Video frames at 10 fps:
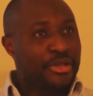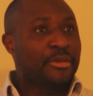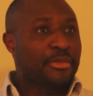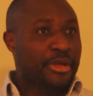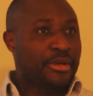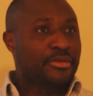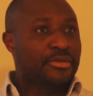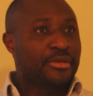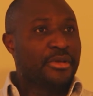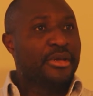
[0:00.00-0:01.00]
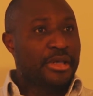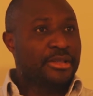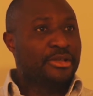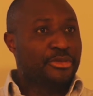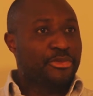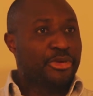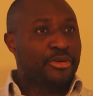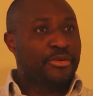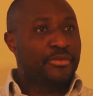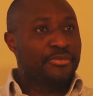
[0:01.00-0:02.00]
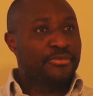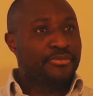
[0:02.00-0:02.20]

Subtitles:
to create something else is an entrepreneur.